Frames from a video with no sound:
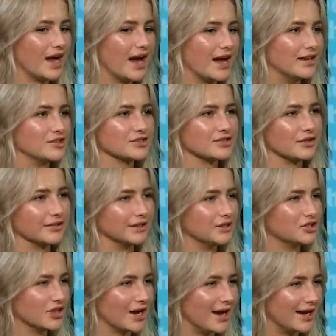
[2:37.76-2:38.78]
and just not
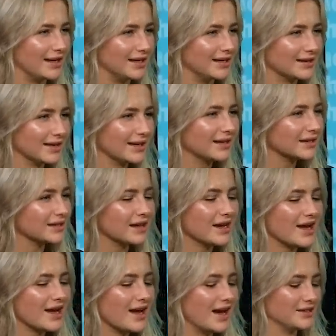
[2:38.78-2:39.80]
really share anything. And it,
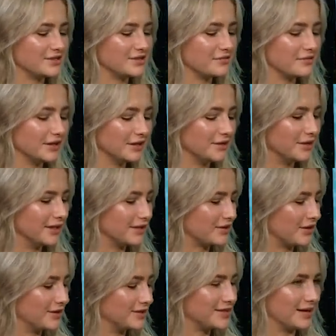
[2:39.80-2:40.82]
it's a really weird
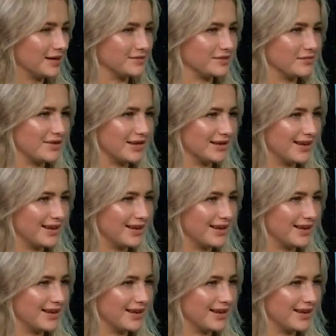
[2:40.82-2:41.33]
concept to be